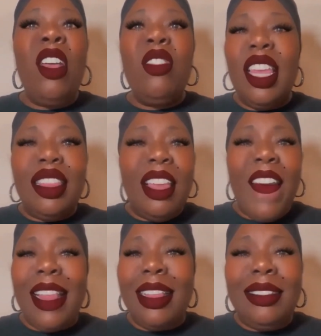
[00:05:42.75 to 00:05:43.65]
I don't think
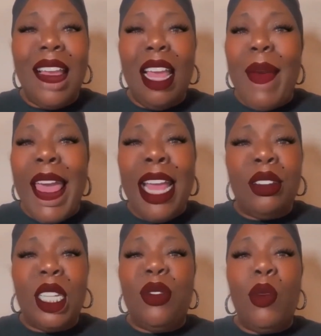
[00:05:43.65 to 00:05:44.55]
they've had the same
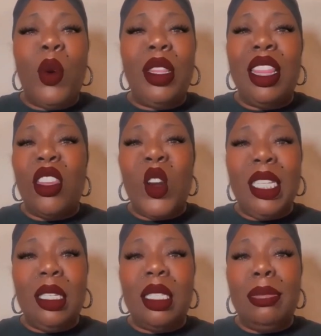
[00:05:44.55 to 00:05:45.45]
address for more than
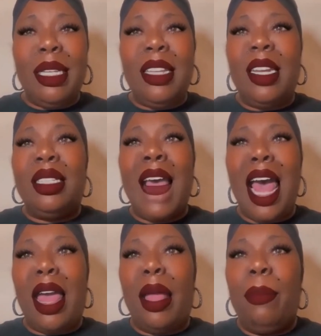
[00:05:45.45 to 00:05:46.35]
36 months at a
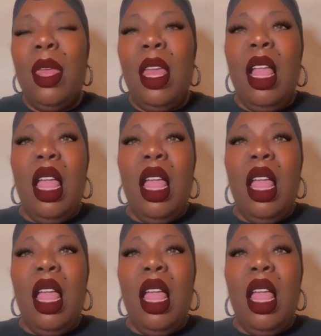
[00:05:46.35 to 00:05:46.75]
time.